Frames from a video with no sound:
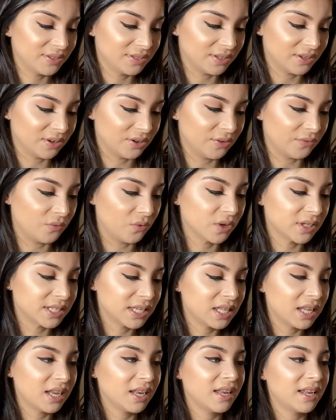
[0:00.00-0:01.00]
They're
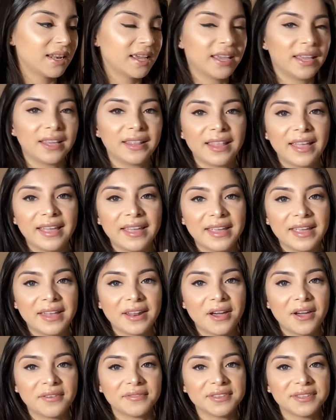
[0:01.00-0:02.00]
$14.99 and
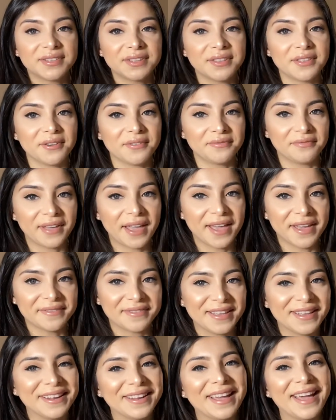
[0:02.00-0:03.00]
obviously they're five
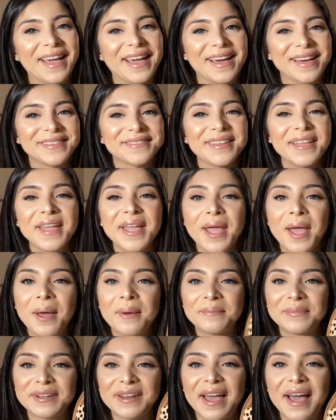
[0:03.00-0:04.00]
and a half,
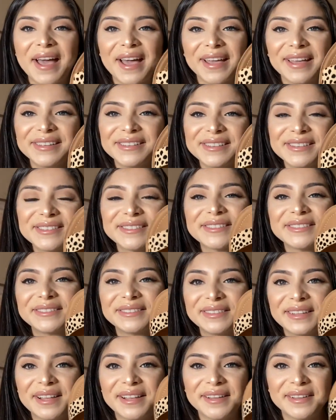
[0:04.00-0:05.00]
but I just
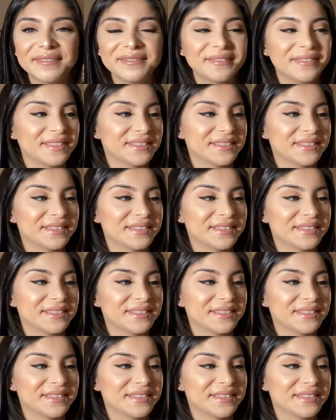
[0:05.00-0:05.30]
love the